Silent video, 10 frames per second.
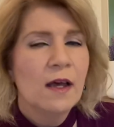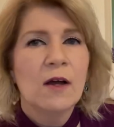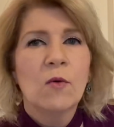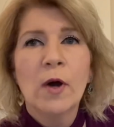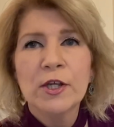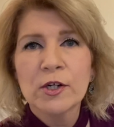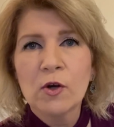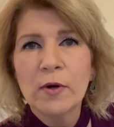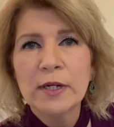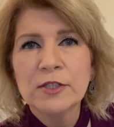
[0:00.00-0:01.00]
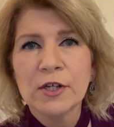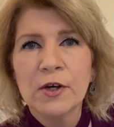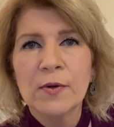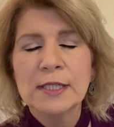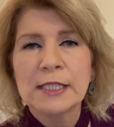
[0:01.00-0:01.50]
what you're going to
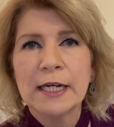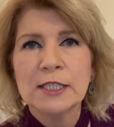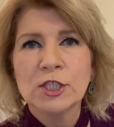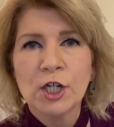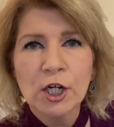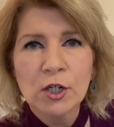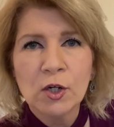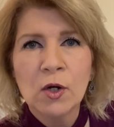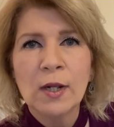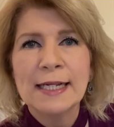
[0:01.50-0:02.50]
do is get a journal,